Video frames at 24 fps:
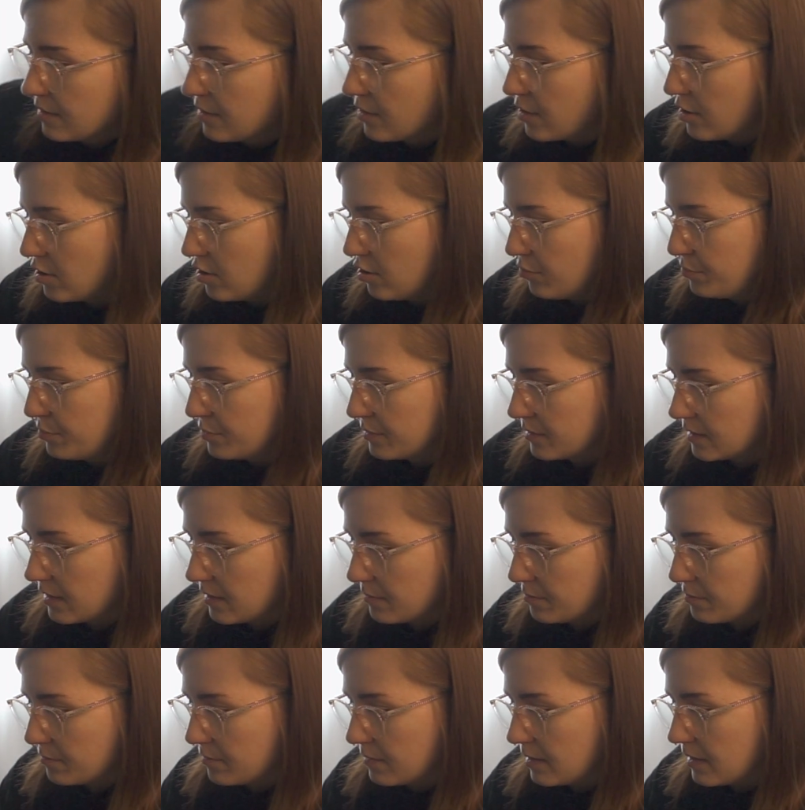open
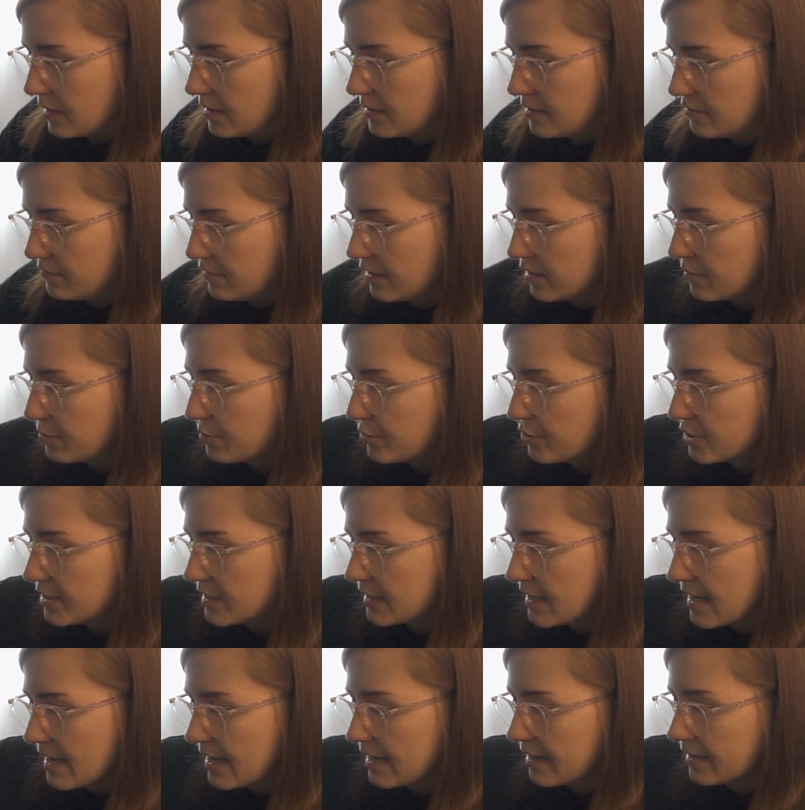up my developer
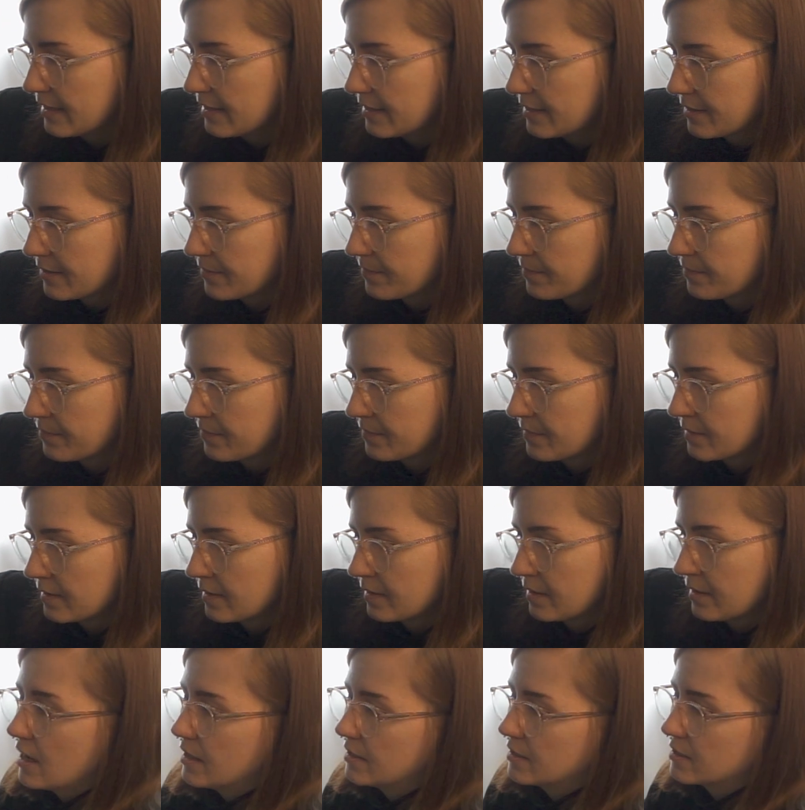tank,
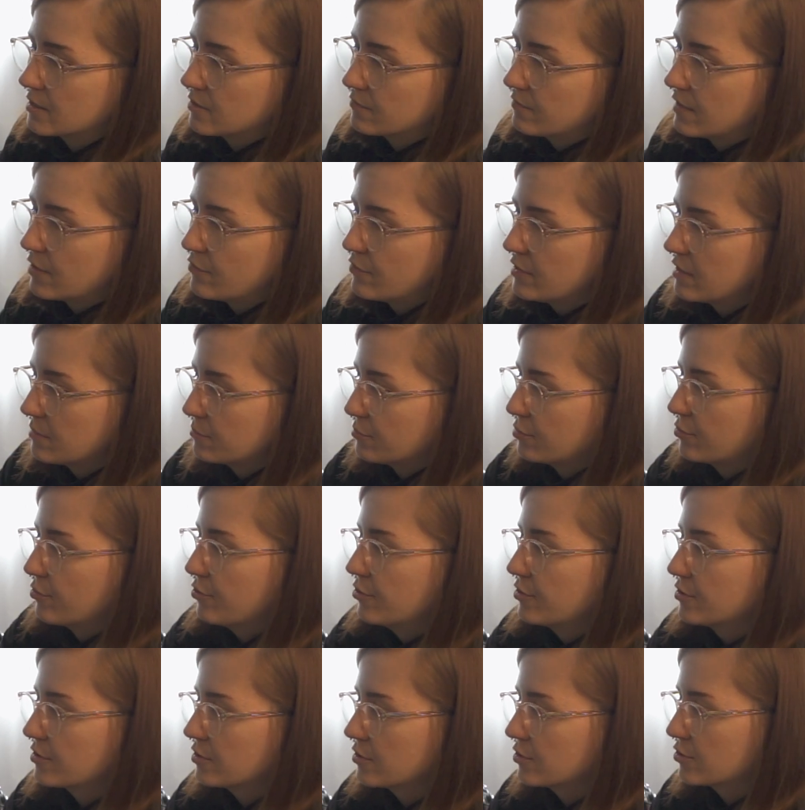and it's very
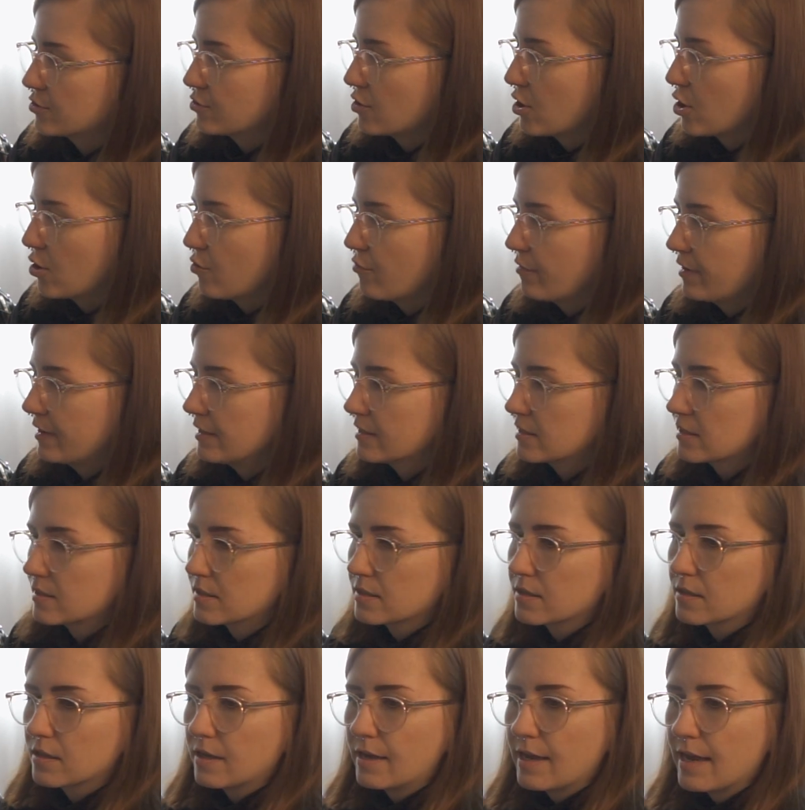important to
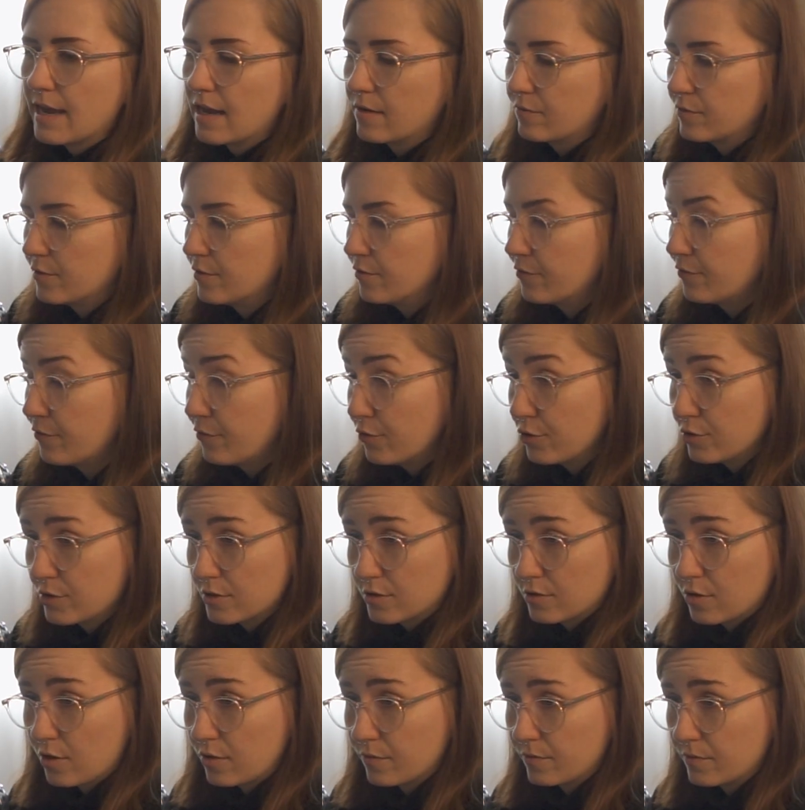always have the foot
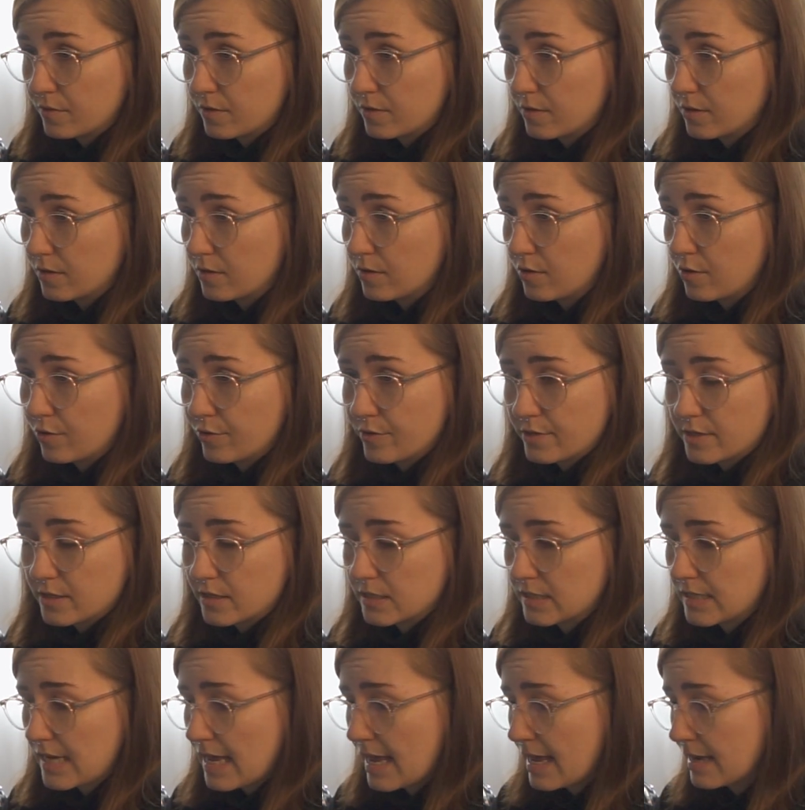of the
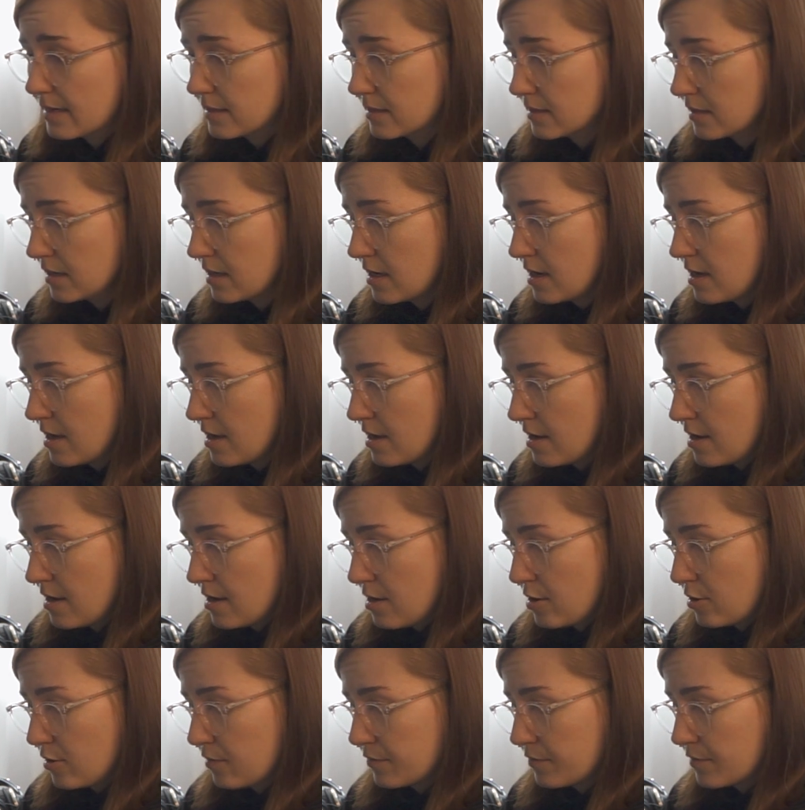stand
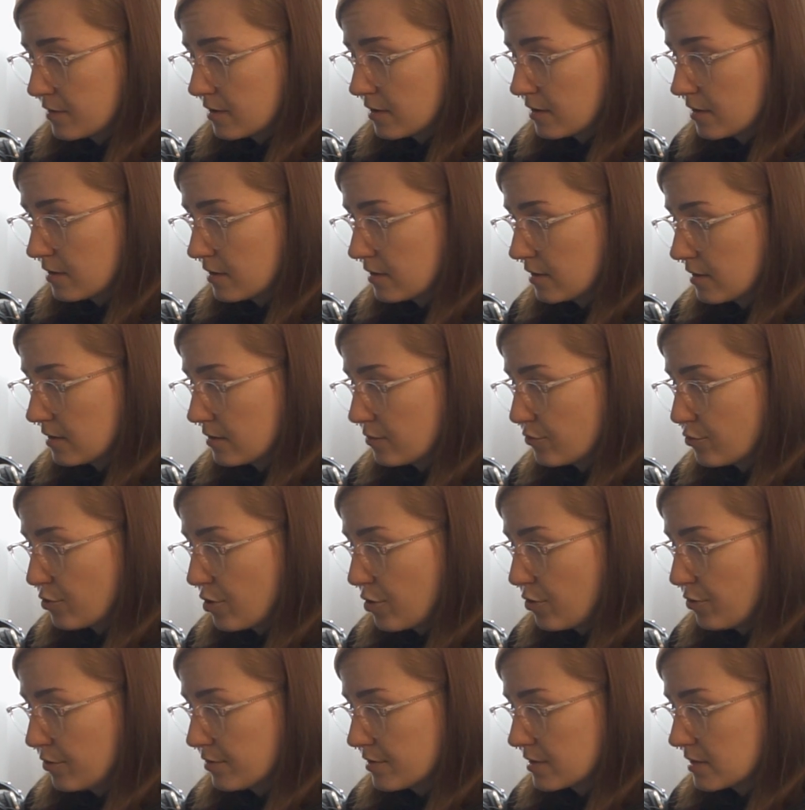of the
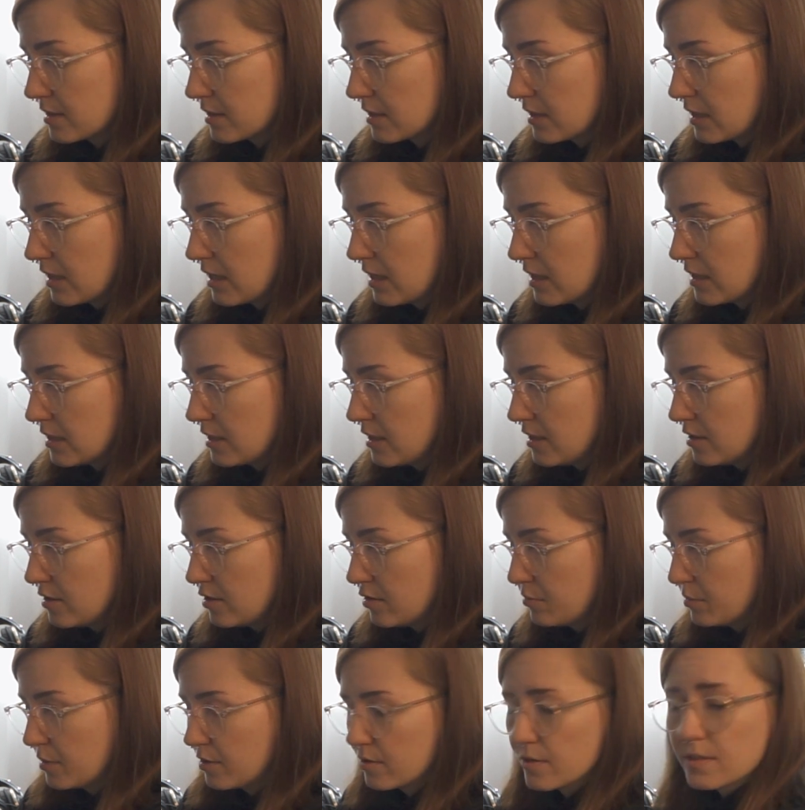rolls in here,
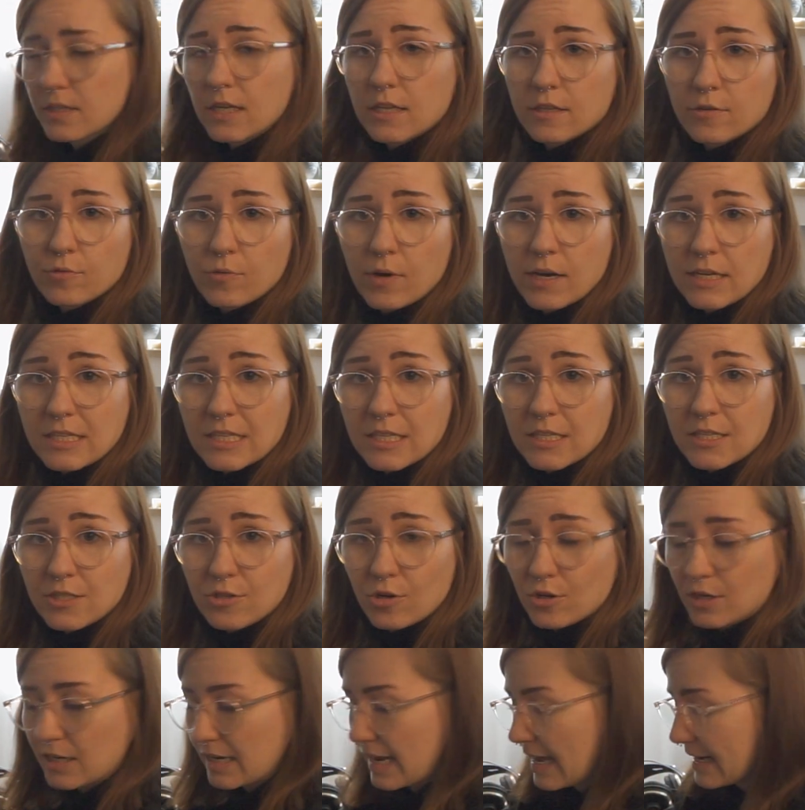because otherwise it's
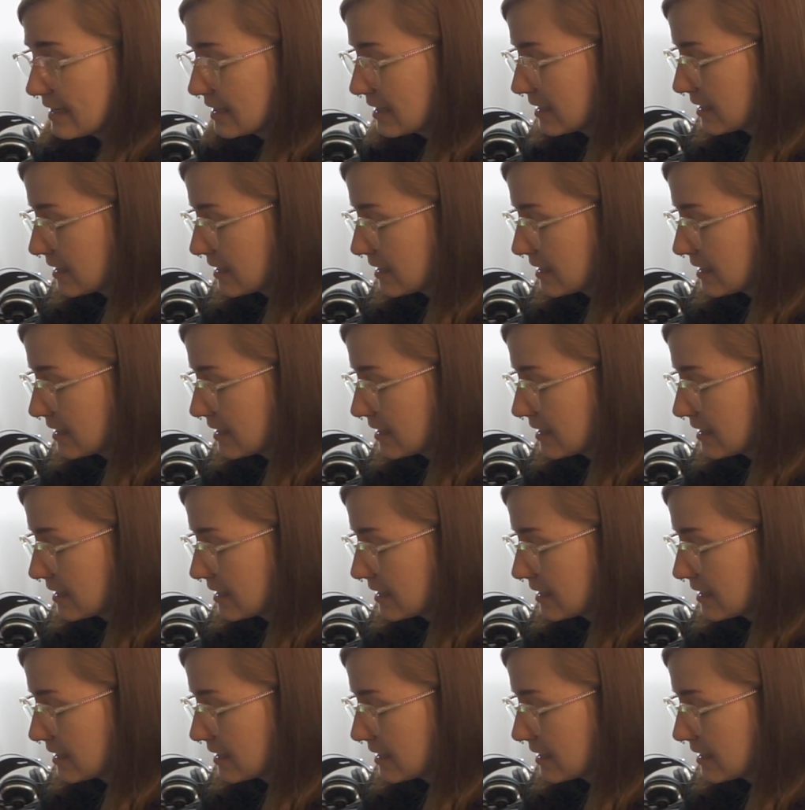not light